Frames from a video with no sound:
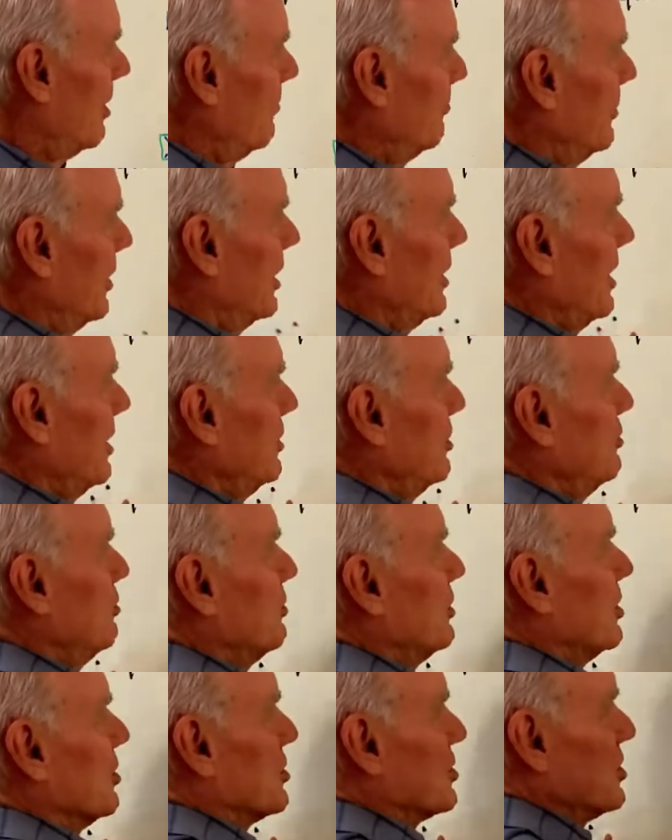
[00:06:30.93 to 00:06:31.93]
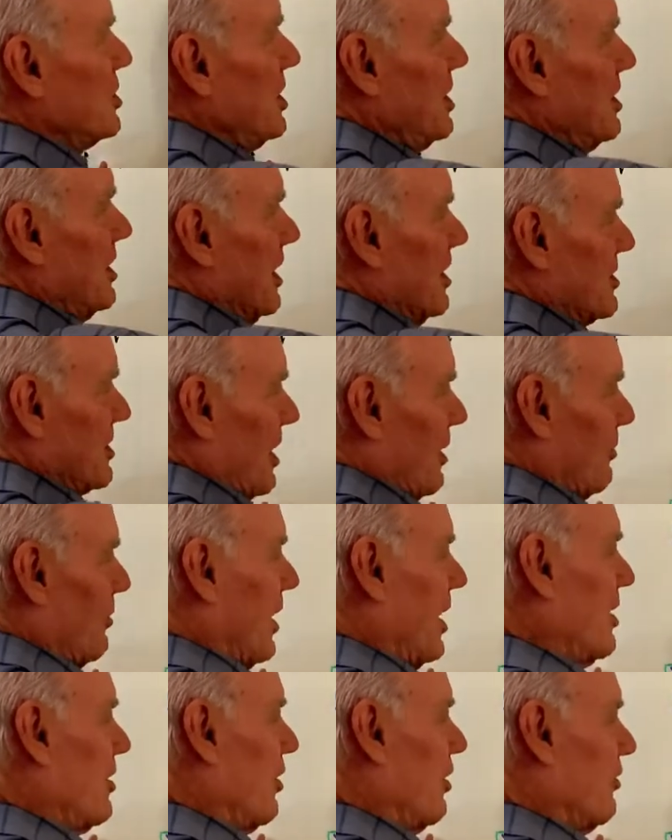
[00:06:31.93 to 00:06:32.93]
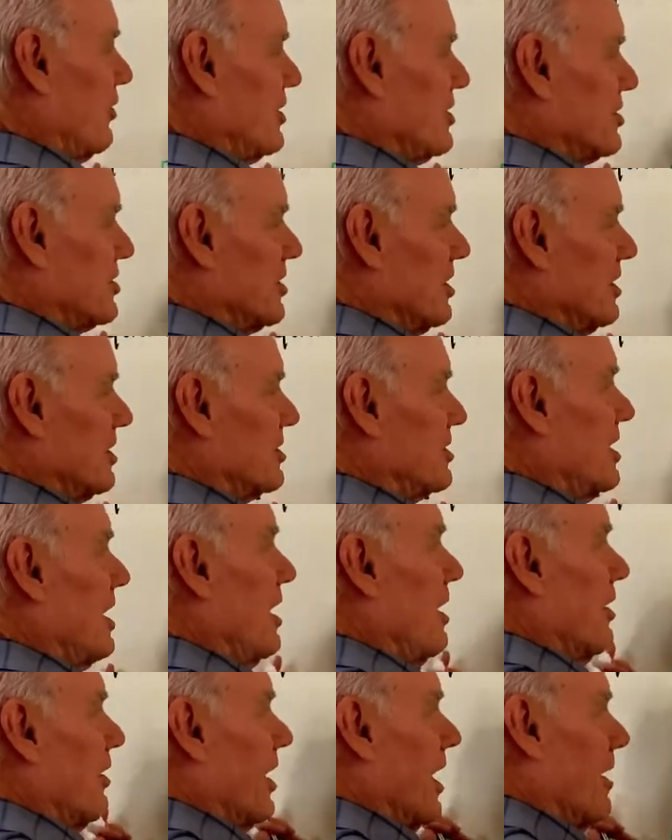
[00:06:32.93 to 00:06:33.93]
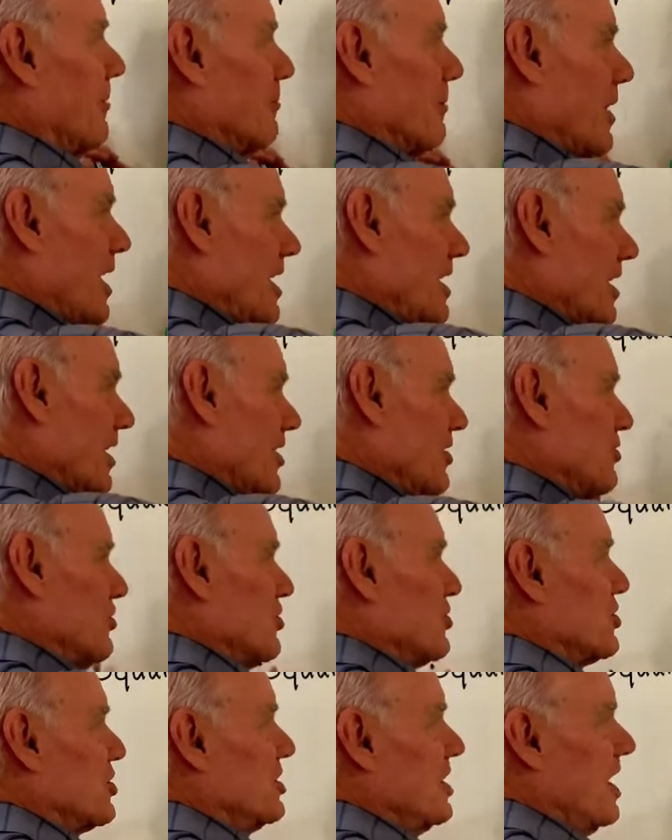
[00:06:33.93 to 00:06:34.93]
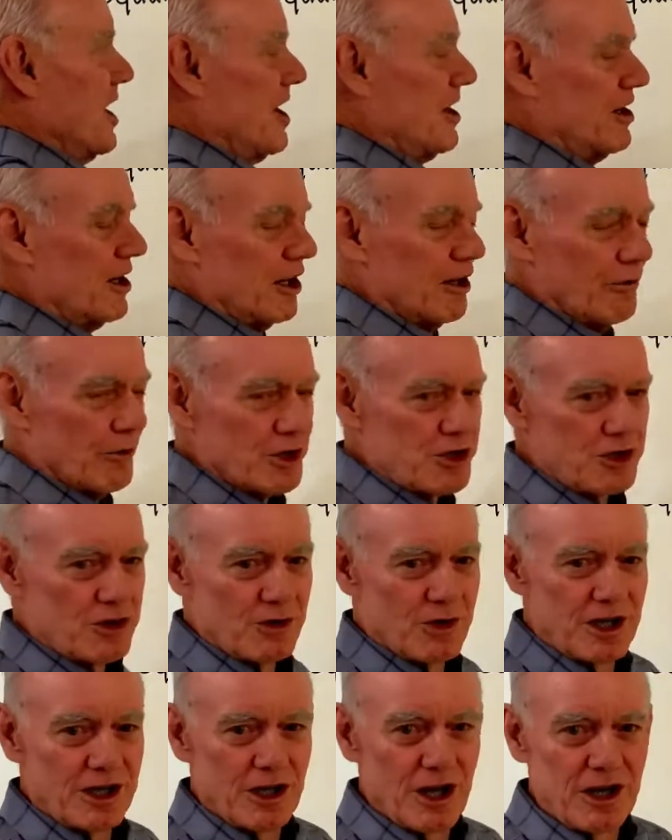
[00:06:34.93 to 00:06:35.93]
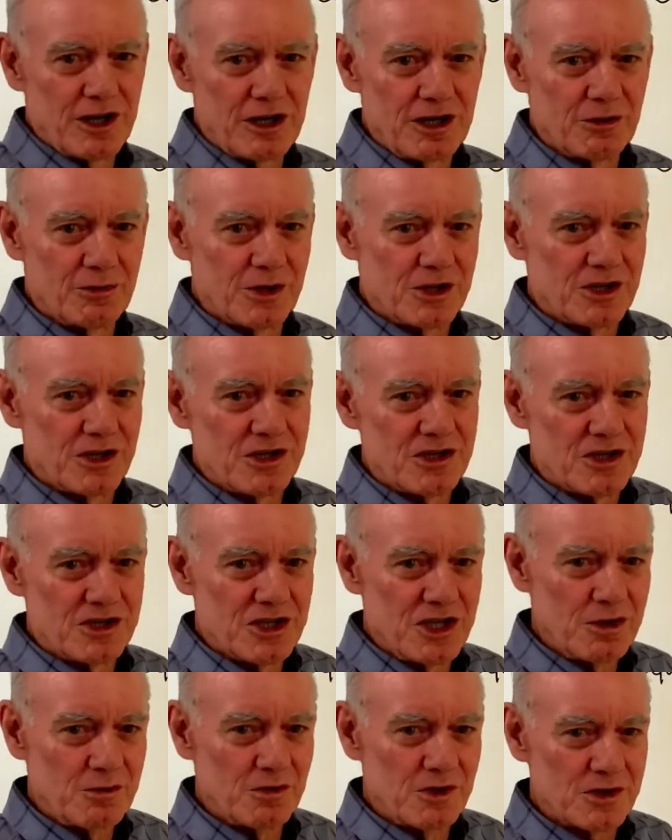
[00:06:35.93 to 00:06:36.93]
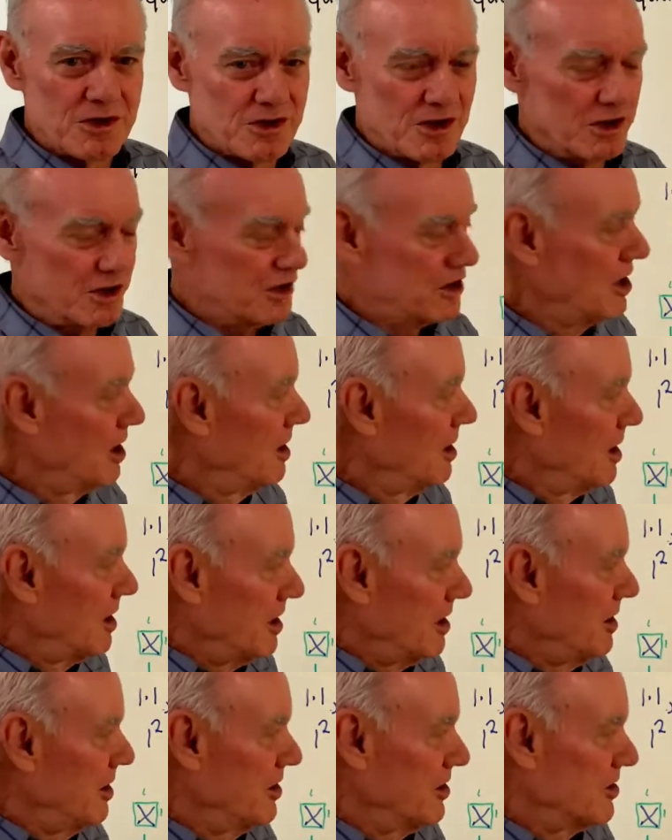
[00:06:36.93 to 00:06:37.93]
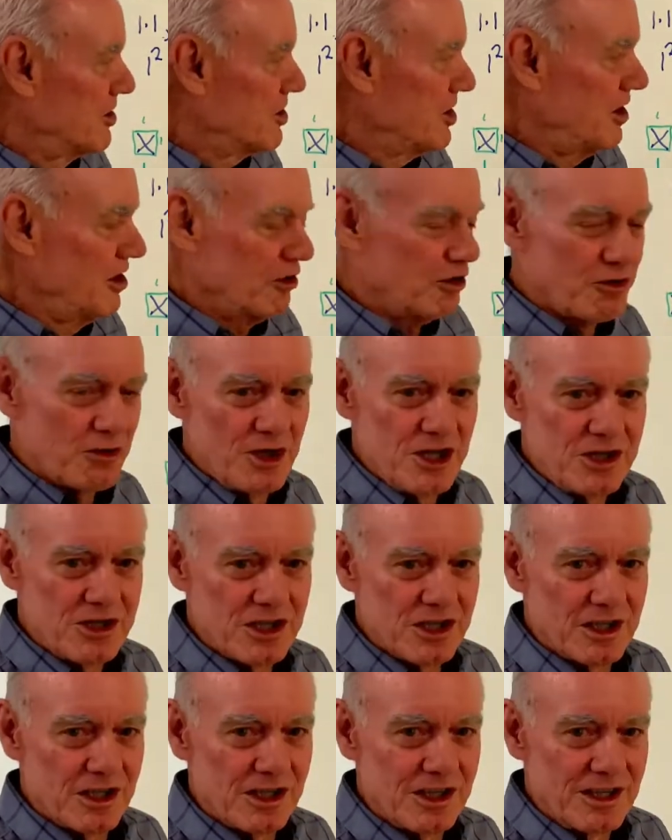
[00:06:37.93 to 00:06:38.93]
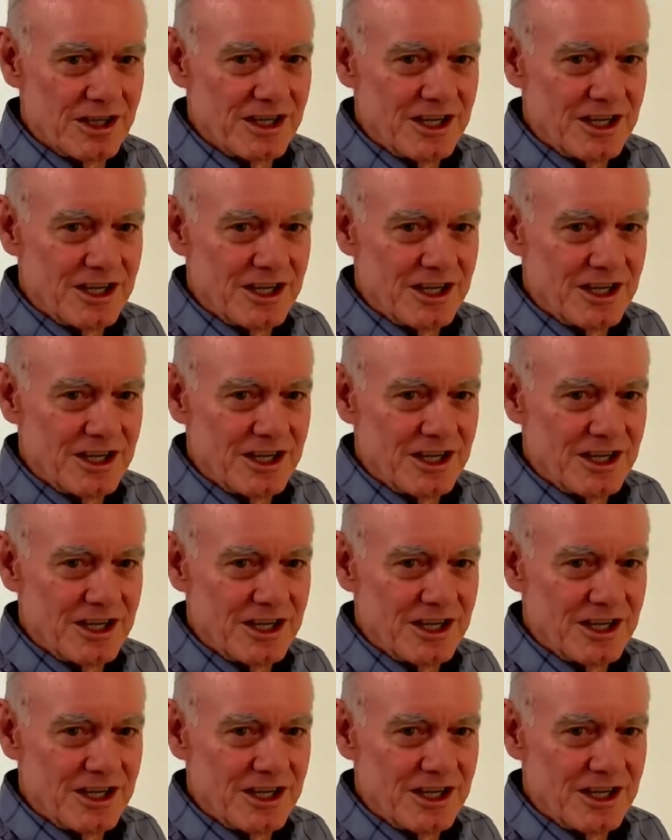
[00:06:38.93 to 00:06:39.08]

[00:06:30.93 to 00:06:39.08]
But you can see as I write all these things down, my understanding of what's going on here with these sequences is increasing.